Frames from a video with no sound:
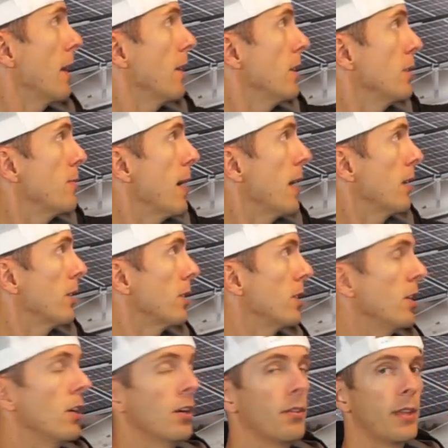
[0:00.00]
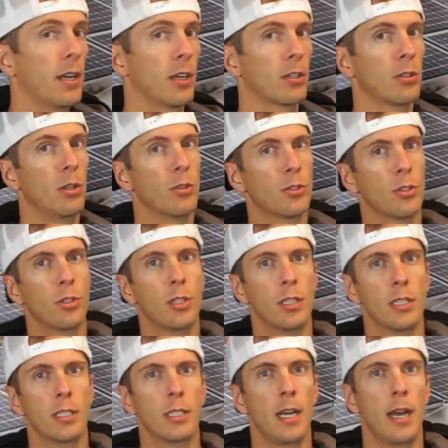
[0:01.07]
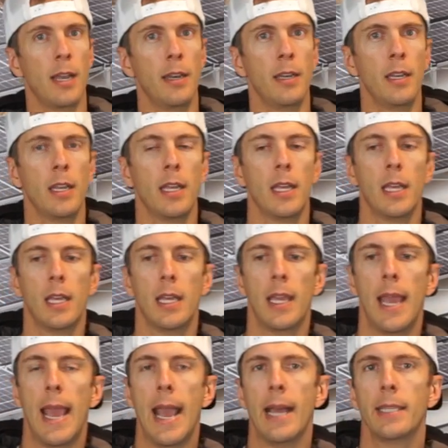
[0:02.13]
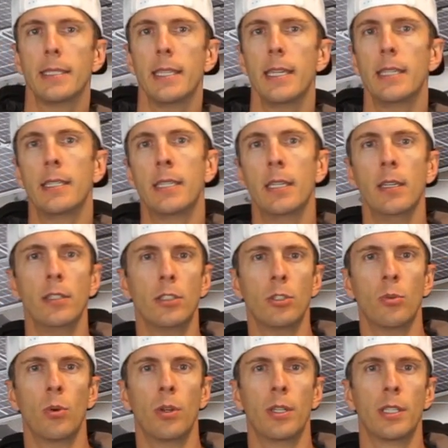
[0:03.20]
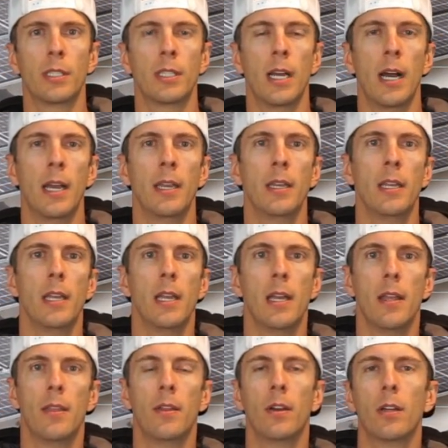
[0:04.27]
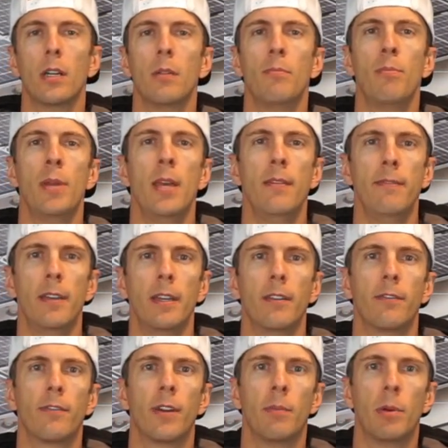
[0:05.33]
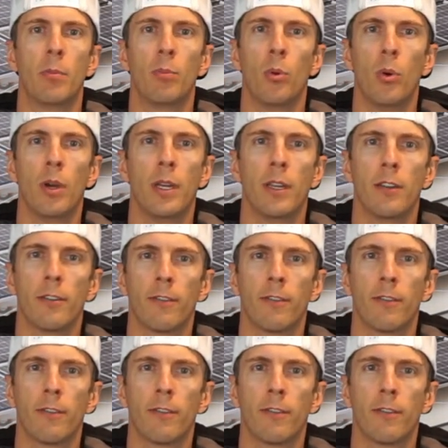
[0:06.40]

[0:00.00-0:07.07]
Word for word: these panels here that are closer to the sun, as they tilt toward the sun, they're going to pivot from a point